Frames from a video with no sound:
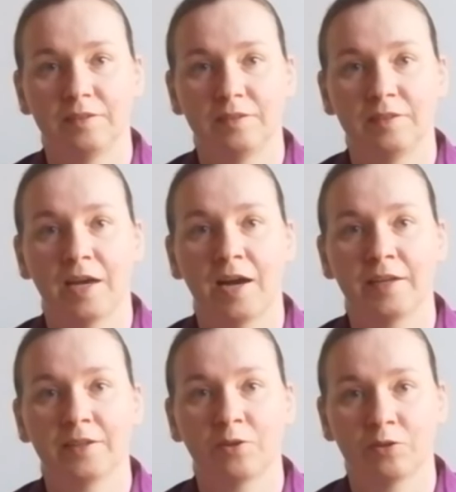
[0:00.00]
In the
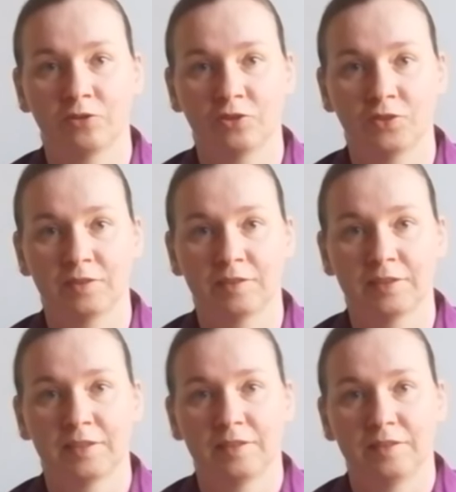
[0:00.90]
higher consciousness
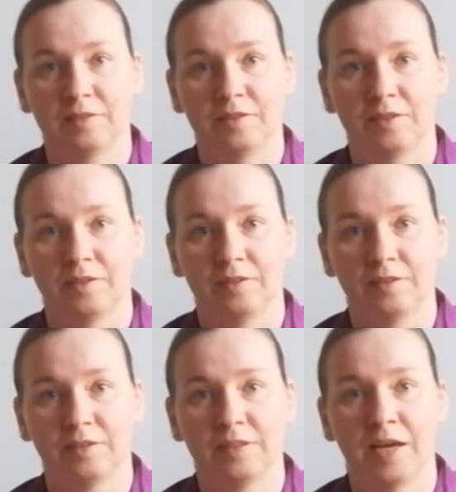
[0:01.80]
is an
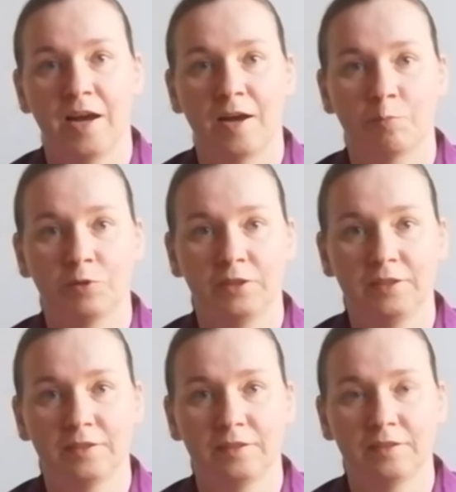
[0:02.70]
inner
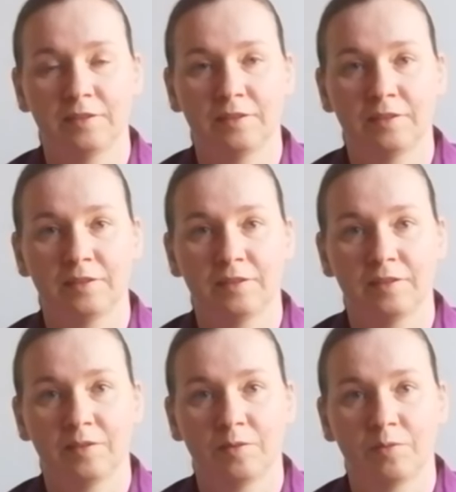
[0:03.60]
harmony
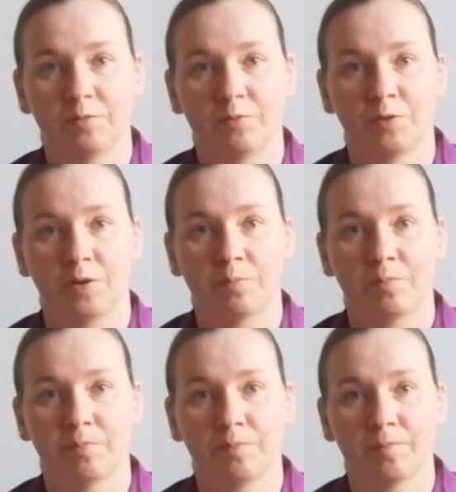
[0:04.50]

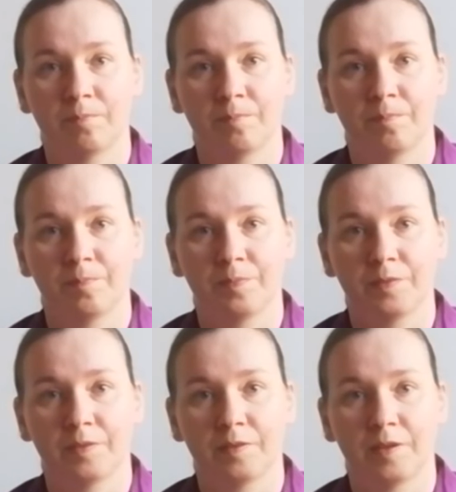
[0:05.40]
from
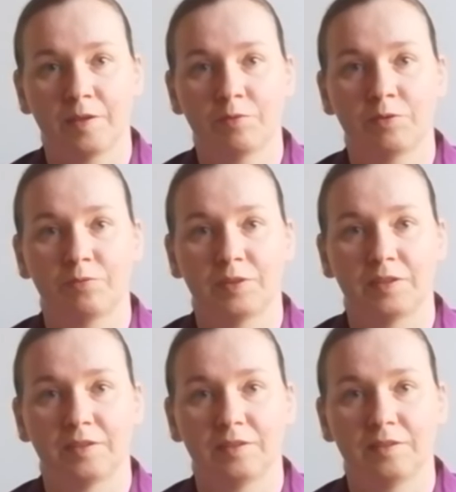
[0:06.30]
everything.
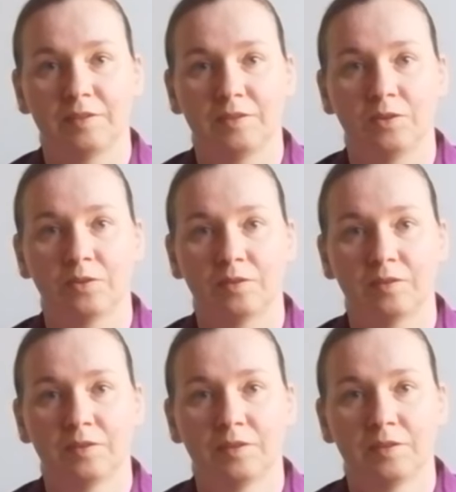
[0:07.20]
Your
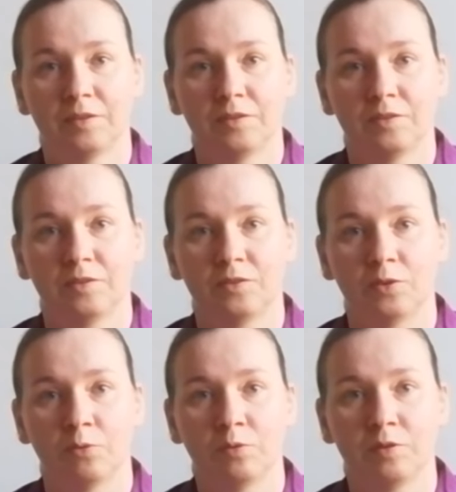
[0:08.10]

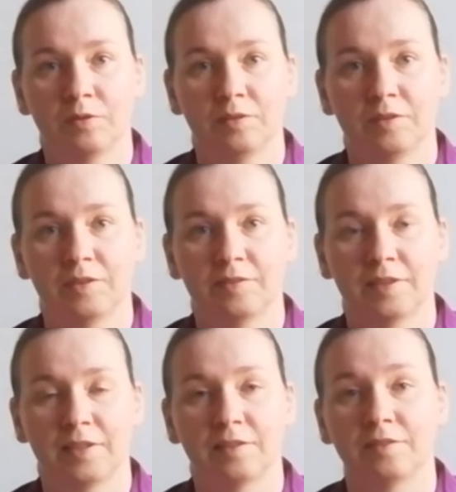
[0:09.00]
soul, they
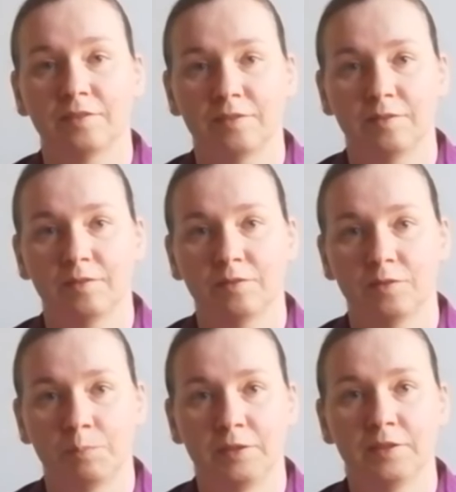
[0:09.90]
say it's
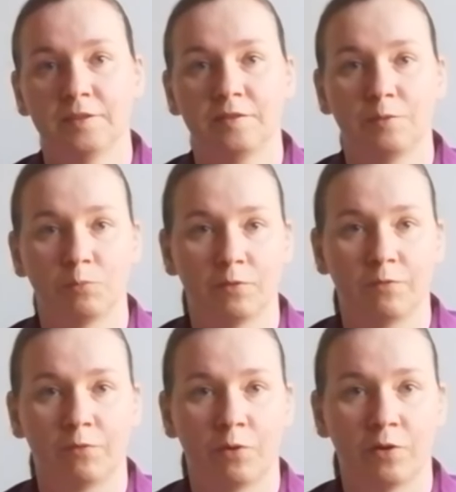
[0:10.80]
splitted. Sigmund
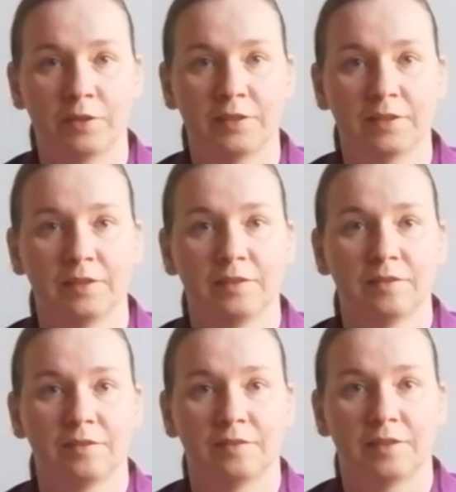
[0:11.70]
Freud
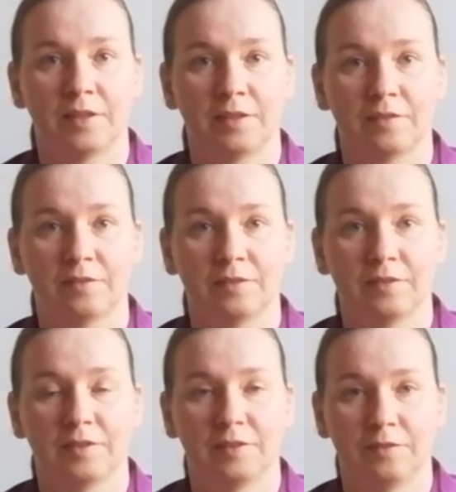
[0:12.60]
says
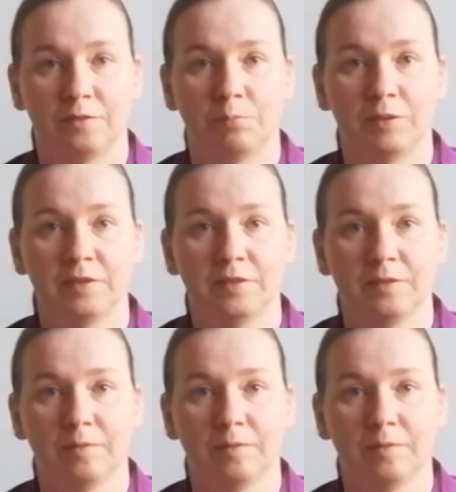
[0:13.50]
it is splitted.